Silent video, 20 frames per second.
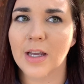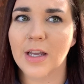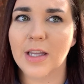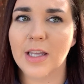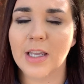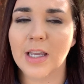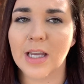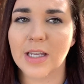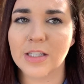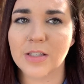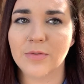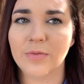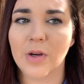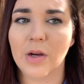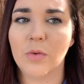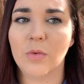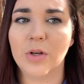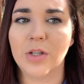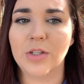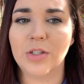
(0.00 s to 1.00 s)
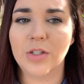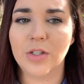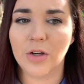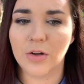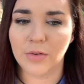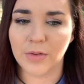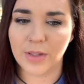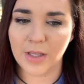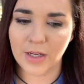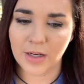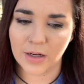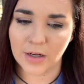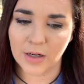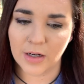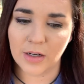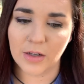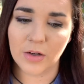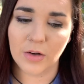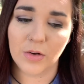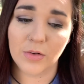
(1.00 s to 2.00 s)
He asked if I wanted to go there
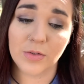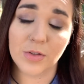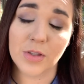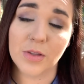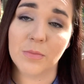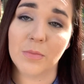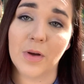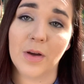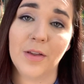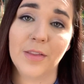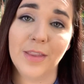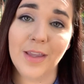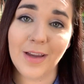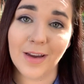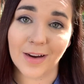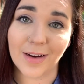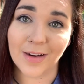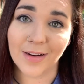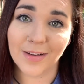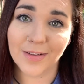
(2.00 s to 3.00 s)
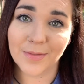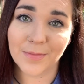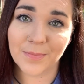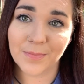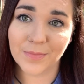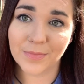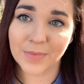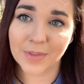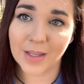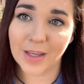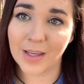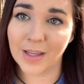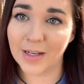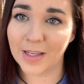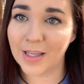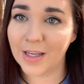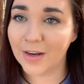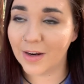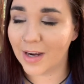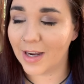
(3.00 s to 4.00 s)
and go to the mall there. And
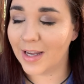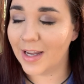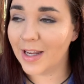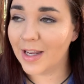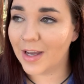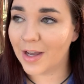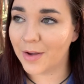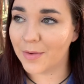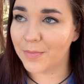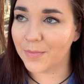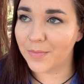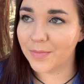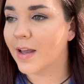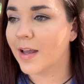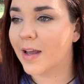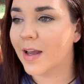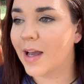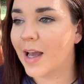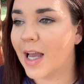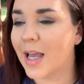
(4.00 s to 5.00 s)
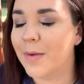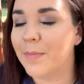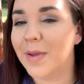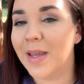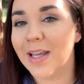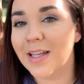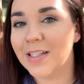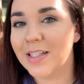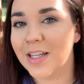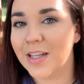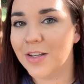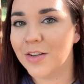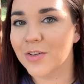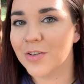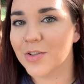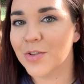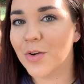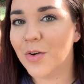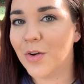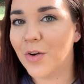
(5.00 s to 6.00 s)
here I am, I'm 18
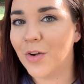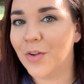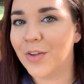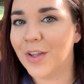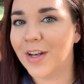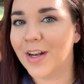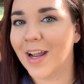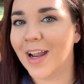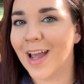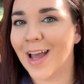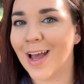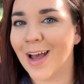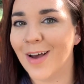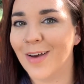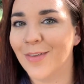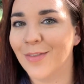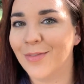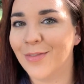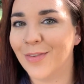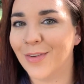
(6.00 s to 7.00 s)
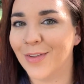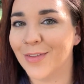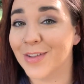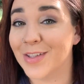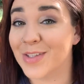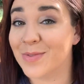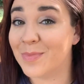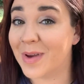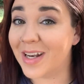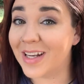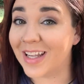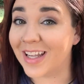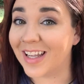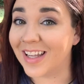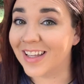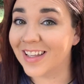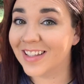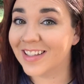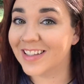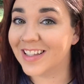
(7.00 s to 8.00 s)
years old and I have all this
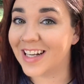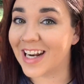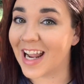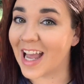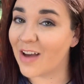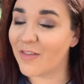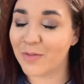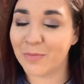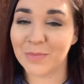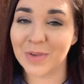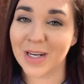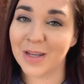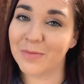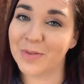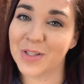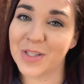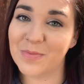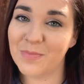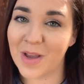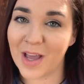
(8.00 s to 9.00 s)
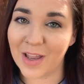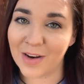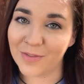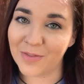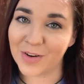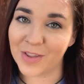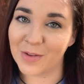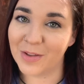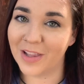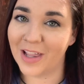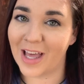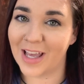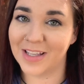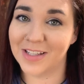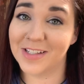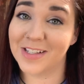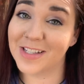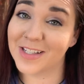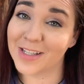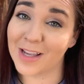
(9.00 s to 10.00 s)
money that I haven't been able to spend for the
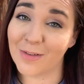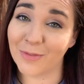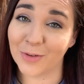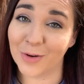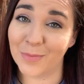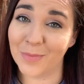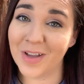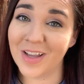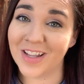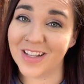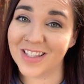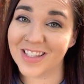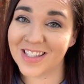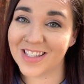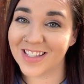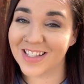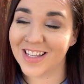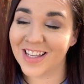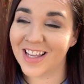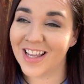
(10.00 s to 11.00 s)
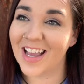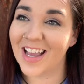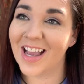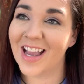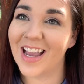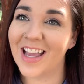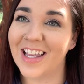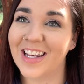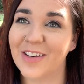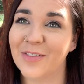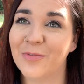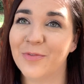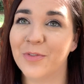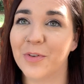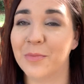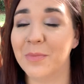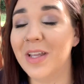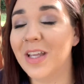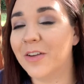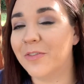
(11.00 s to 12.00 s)
last several months. And for
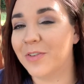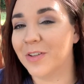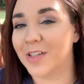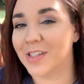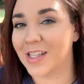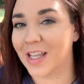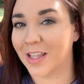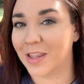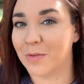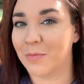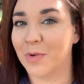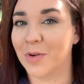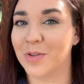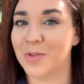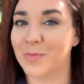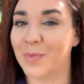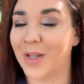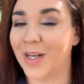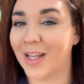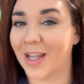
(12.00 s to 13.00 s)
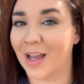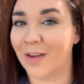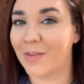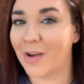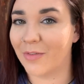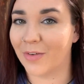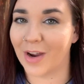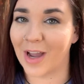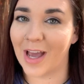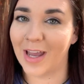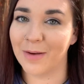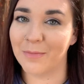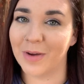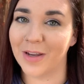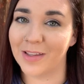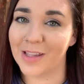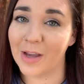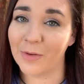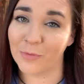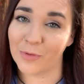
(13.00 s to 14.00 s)
me, it feels like the most money I've ever had in
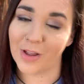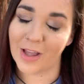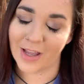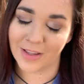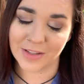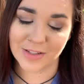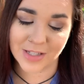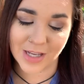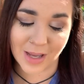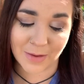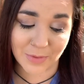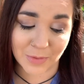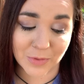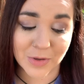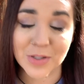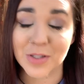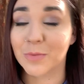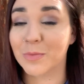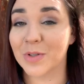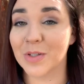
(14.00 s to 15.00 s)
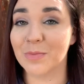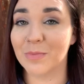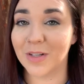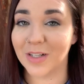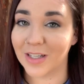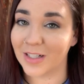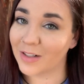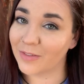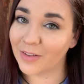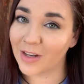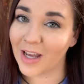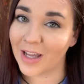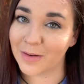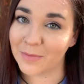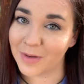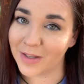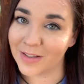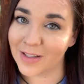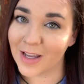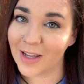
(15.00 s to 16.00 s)
my life. Well, at the time, it was the most money I'd ever had in
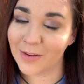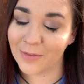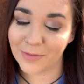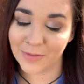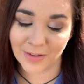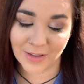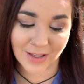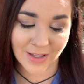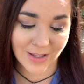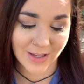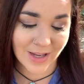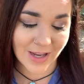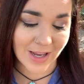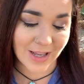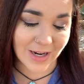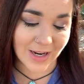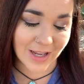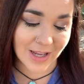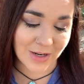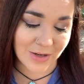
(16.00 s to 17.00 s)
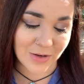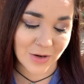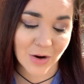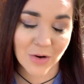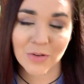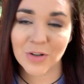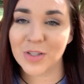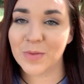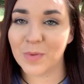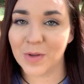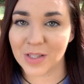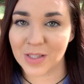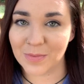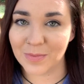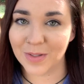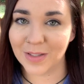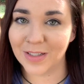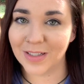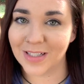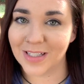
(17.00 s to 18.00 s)
my life. And I had no
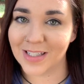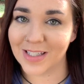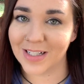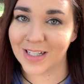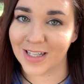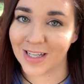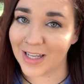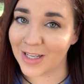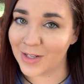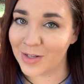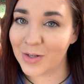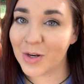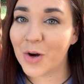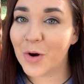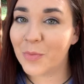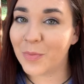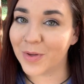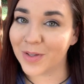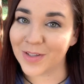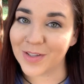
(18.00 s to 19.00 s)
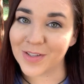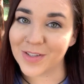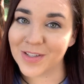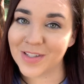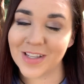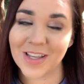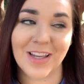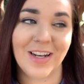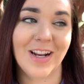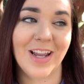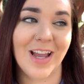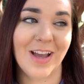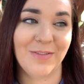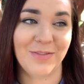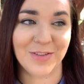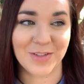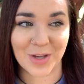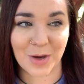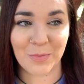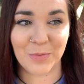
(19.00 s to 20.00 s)
responsibilities and I had no bills and I had
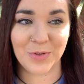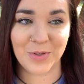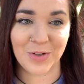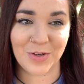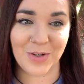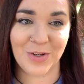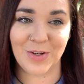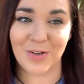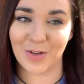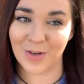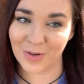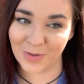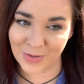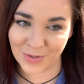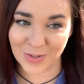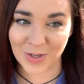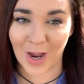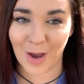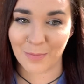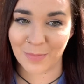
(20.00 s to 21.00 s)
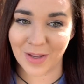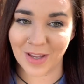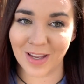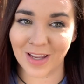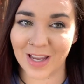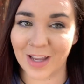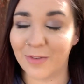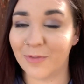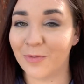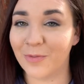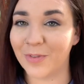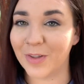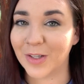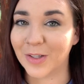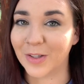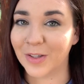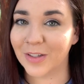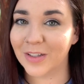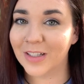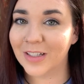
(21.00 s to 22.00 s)
this opportunity to go shopping and
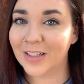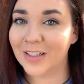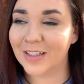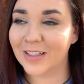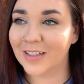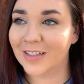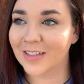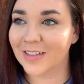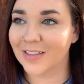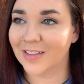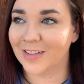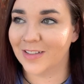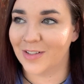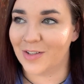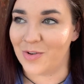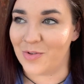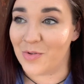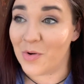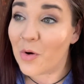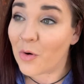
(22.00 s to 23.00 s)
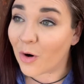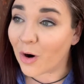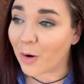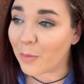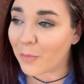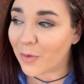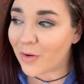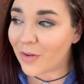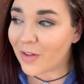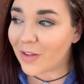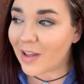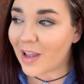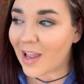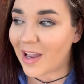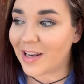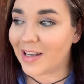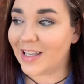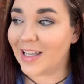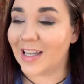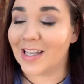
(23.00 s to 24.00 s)
feel normal
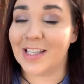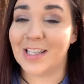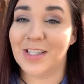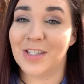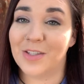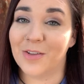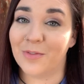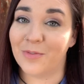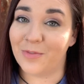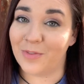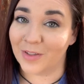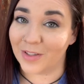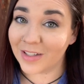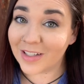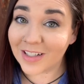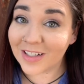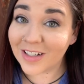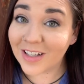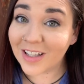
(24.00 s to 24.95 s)
and get civilian